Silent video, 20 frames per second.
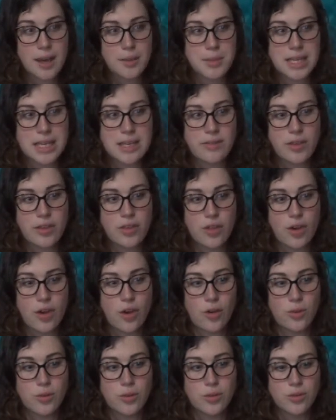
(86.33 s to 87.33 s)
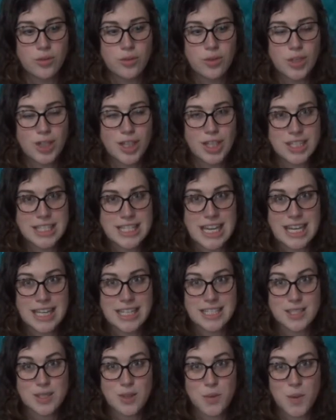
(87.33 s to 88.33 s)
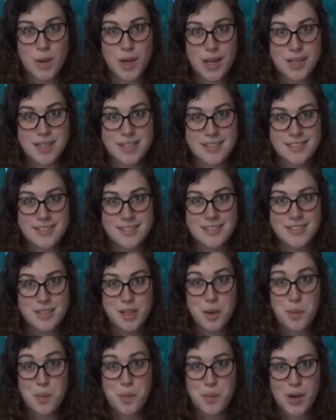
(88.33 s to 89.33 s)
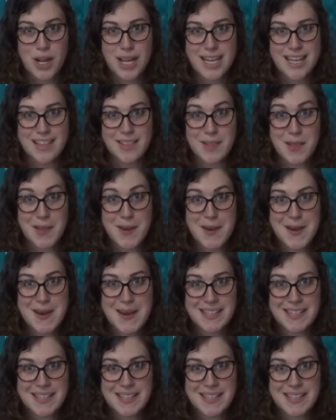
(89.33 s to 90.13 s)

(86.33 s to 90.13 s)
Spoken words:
even though her dad is the one breaking the law.